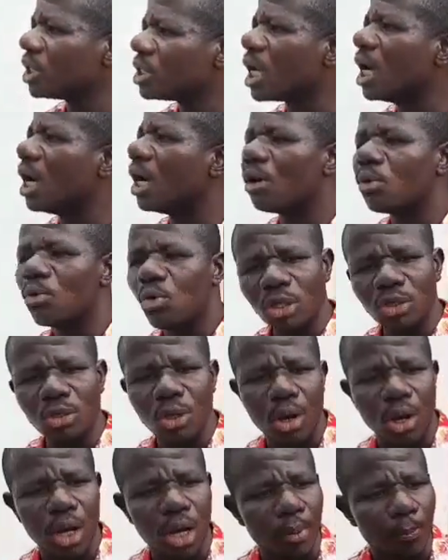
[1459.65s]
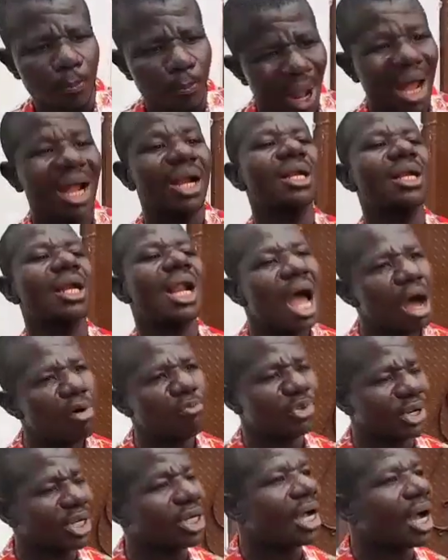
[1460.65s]
what
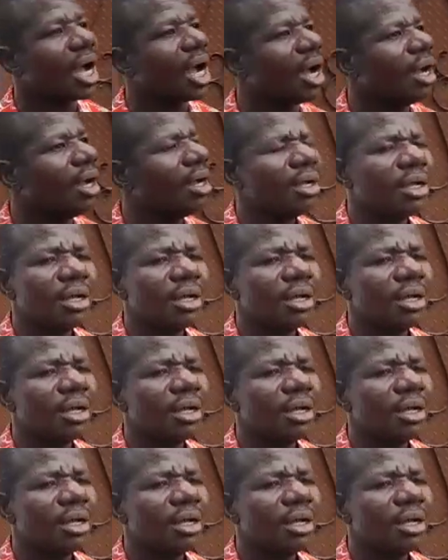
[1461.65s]
Pan-Africa